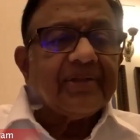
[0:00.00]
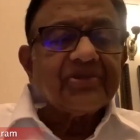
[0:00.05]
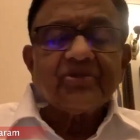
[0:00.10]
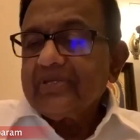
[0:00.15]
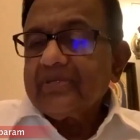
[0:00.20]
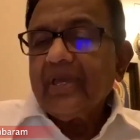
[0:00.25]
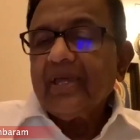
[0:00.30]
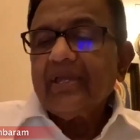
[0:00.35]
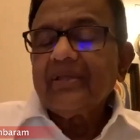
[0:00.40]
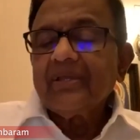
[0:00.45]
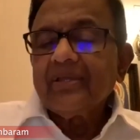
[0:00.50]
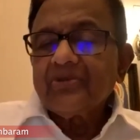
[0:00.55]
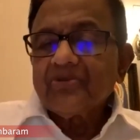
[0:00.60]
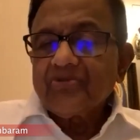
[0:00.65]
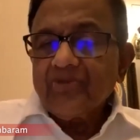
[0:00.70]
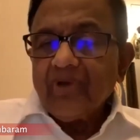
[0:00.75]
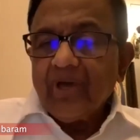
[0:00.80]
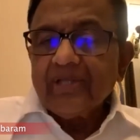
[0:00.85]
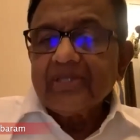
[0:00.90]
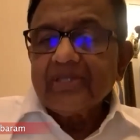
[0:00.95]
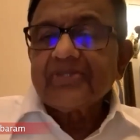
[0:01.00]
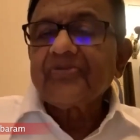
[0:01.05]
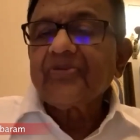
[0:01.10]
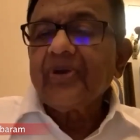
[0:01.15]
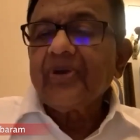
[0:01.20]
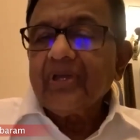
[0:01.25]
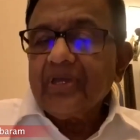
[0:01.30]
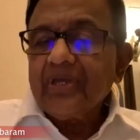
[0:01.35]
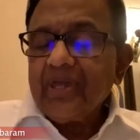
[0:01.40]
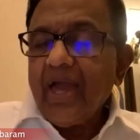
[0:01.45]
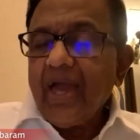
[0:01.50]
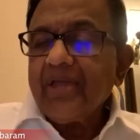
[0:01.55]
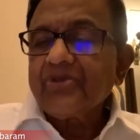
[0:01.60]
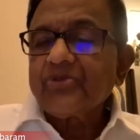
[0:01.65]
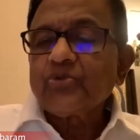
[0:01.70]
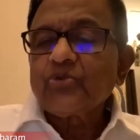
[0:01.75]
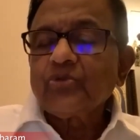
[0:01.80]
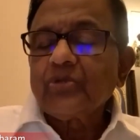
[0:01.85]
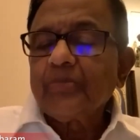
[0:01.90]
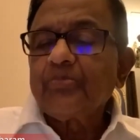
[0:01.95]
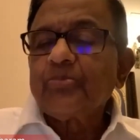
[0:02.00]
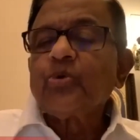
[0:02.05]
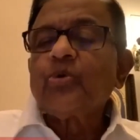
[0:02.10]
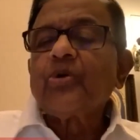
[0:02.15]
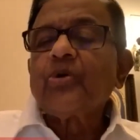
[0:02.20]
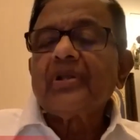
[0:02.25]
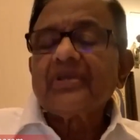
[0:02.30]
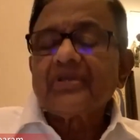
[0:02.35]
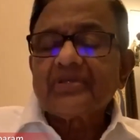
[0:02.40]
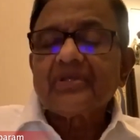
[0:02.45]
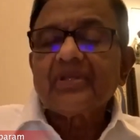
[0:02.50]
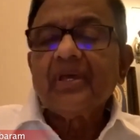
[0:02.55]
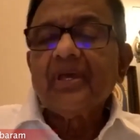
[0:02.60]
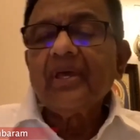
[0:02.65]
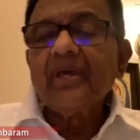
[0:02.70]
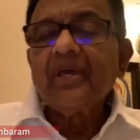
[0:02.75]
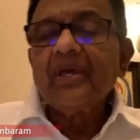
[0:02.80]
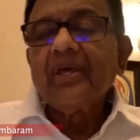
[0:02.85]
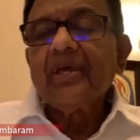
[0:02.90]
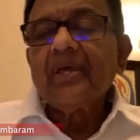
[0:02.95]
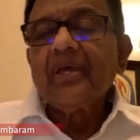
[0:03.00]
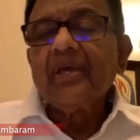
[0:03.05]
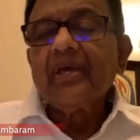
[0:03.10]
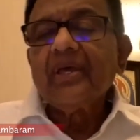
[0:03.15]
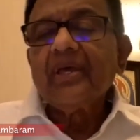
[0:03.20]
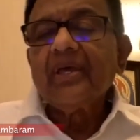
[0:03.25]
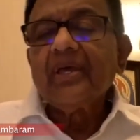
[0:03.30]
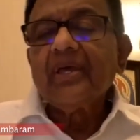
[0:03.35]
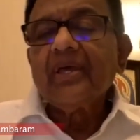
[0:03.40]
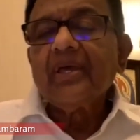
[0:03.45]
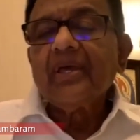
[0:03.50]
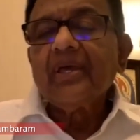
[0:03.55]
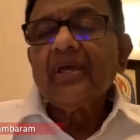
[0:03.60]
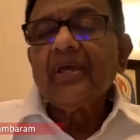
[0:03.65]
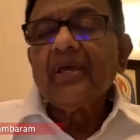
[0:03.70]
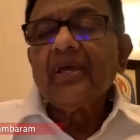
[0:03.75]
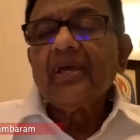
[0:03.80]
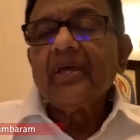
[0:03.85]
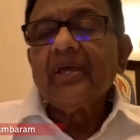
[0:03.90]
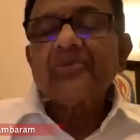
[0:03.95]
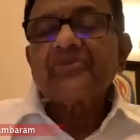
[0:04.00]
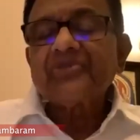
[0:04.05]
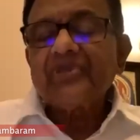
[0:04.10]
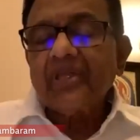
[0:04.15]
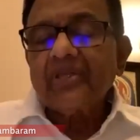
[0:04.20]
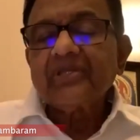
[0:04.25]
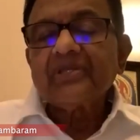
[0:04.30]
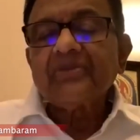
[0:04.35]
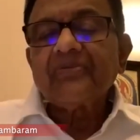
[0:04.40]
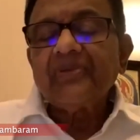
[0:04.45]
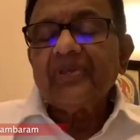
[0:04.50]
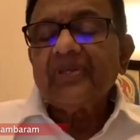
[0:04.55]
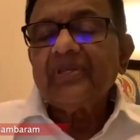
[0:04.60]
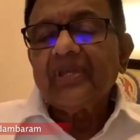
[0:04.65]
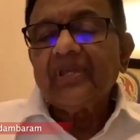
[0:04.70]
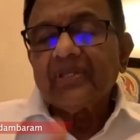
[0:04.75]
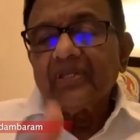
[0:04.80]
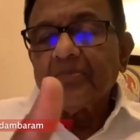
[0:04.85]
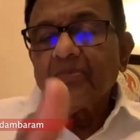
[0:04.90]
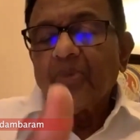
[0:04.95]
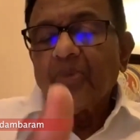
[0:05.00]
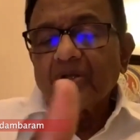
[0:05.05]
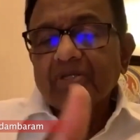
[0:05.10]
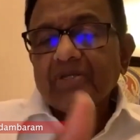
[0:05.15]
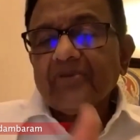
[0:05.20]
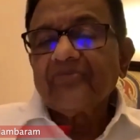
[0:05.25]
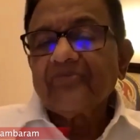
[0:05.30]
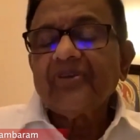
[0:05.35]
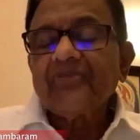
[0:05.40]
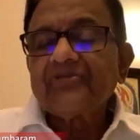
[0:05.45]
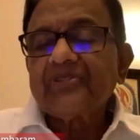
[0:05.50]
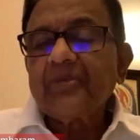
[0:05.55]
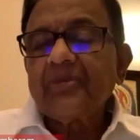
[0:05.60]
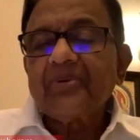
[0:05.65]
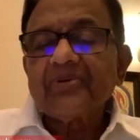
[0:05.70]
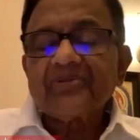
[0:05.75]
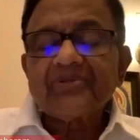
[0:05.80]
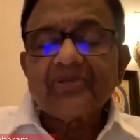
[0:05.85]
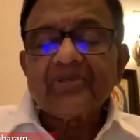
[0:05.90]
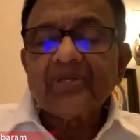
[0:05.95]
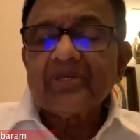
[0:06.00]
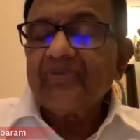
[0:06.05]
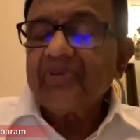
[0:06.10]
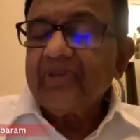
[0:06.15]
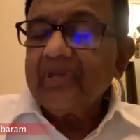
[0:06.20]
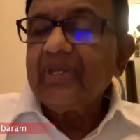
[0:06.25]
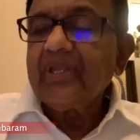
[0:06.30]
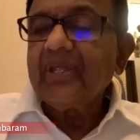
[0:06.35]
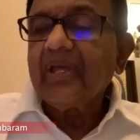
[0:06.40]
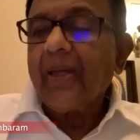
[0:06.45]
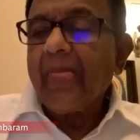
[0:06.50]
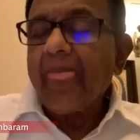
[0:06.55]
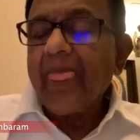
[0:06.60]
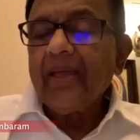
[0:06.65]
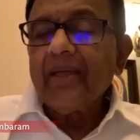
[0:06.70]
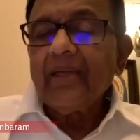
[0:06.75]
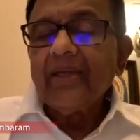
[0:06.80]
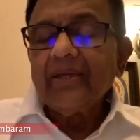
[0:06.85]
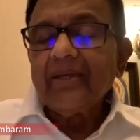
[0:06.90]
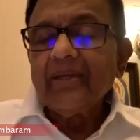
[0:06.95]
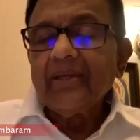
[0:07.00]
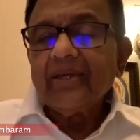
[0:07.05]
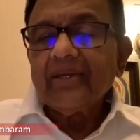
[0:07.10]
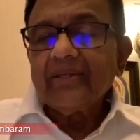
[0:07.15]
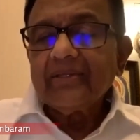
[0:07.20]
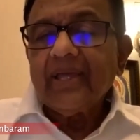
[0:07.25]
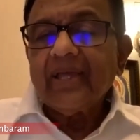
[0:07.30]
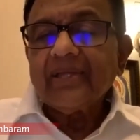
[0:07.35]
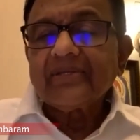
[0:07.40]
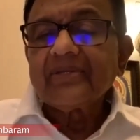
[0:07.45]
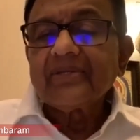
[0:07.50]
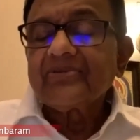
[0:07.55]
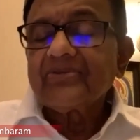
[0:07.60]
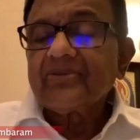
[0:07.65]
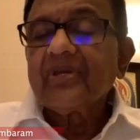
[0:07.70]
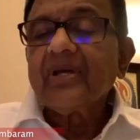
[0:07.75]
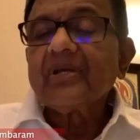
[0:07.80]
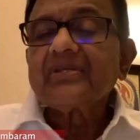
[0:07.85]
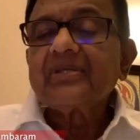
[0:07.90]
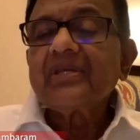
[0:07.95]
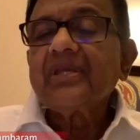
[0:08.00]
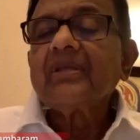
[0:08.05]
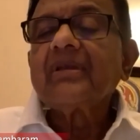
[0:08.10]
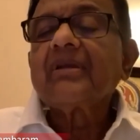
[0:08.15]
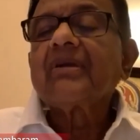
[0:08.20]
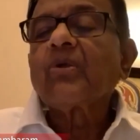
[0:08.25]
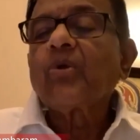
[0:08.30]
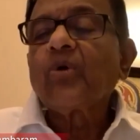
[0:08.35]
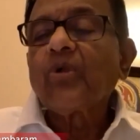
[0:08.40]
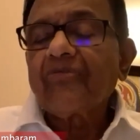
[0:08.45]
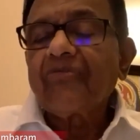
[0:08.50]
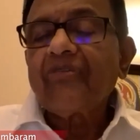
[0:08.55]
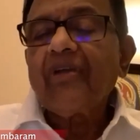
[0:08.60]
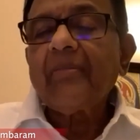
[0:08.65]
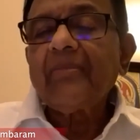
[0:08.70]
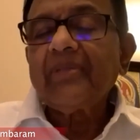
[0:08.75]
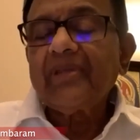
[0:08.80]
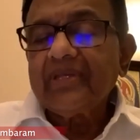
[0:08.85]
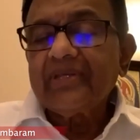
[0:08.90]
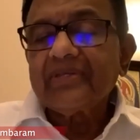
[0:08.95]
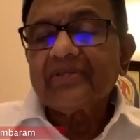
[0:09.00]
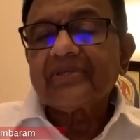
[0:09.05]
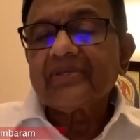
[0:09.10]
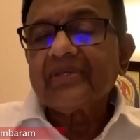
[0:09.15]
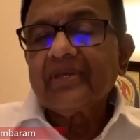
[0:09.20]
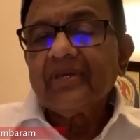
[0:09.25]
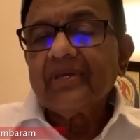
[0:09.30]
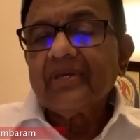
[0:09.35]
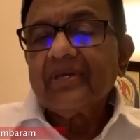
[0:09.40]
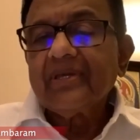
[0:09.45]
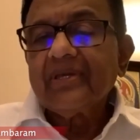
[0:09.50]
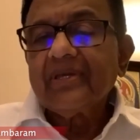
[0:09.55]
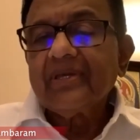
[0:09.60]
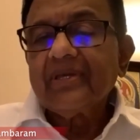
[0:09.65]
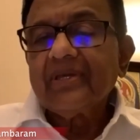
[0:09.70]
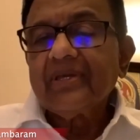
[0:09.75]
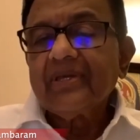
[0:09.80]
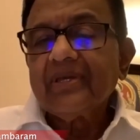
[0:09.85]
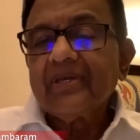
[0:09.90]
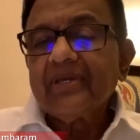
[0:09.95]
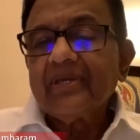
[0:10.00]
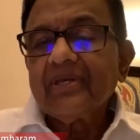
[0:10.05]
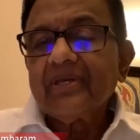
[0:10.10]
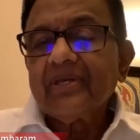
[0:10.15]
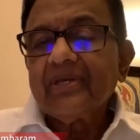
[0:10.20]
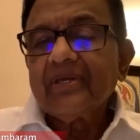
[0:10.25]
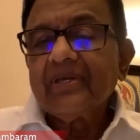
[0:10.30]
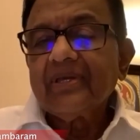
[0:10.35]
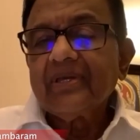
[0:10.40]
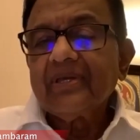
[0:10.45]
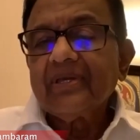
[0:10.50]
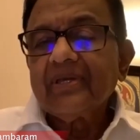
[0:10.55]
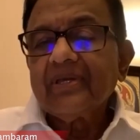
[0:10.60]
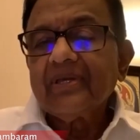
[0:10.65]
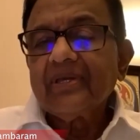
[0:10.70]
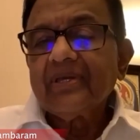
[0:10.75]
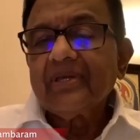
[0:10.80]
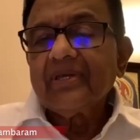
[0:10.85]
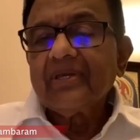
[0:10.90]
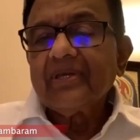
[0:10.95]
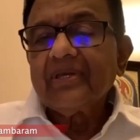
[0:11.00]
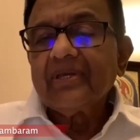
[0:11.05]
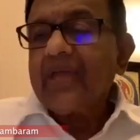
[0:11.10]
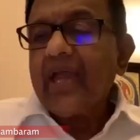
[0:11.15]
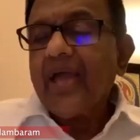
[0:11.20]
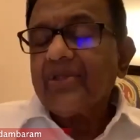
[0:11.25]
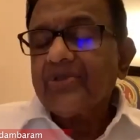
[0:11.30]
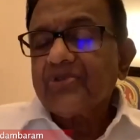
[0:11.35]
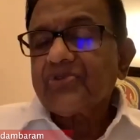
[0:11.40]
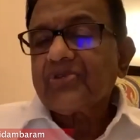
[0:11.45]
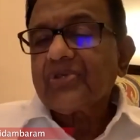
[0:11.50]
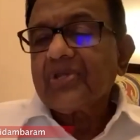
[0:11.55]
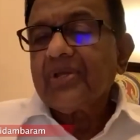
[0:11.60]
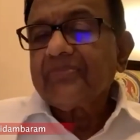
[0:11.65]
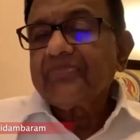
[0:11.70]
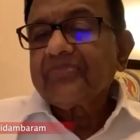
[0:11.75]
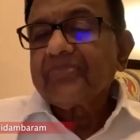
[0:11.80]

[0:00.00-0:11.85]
say transfer cash to the poorest 50% of India, the bottom 50% of India. That is 13 crore families. They refuse to transfer cash.